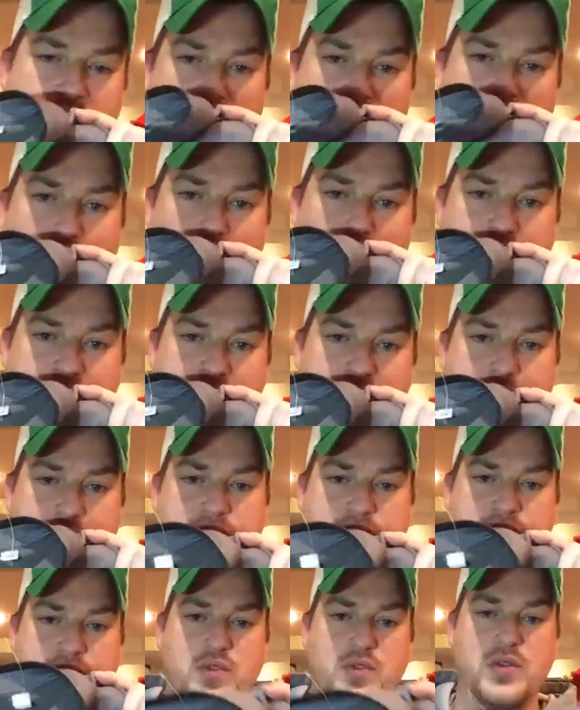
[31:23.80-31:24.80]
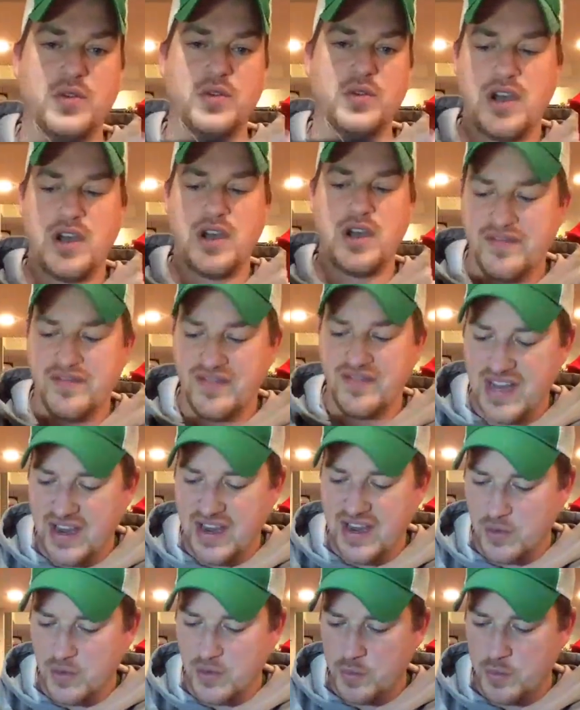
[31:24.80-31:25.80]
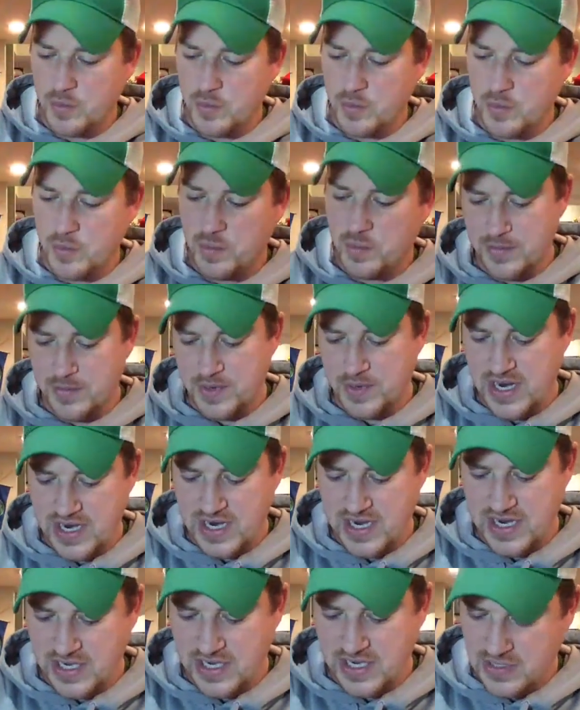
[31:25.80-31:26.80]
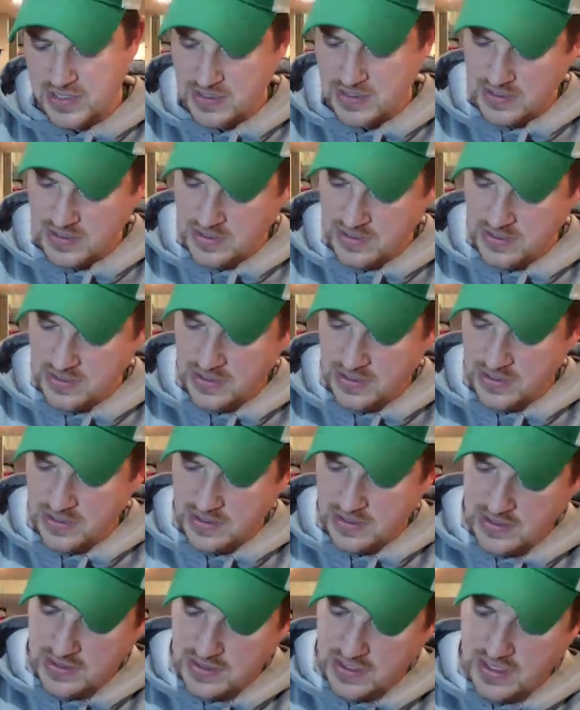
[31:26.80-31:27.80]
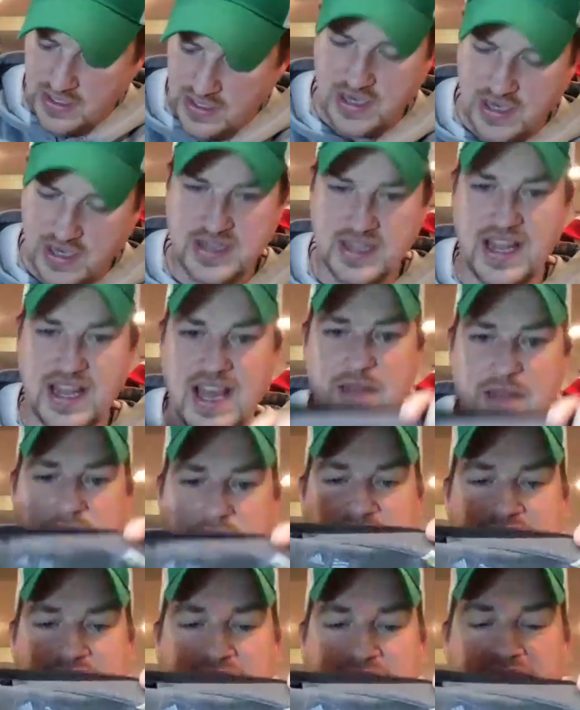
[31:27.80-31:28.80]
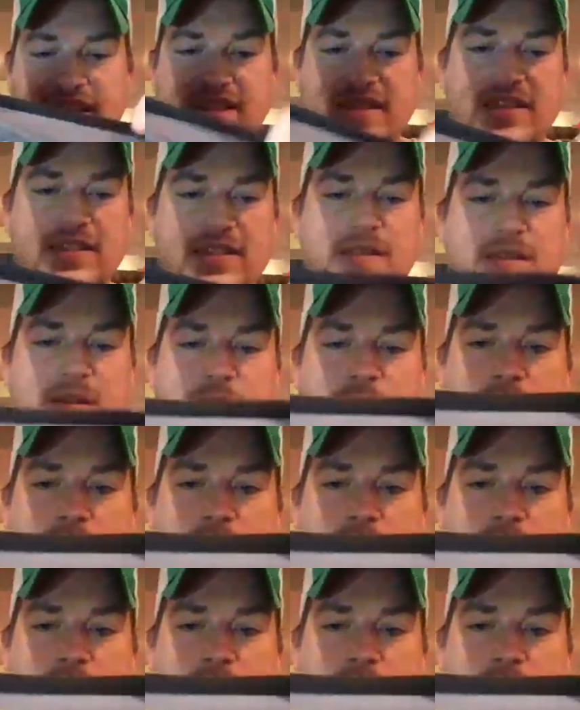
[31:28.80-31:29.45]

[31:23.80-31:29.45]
Quarter zips do really well. I've never picked up a uh, Climate Heat.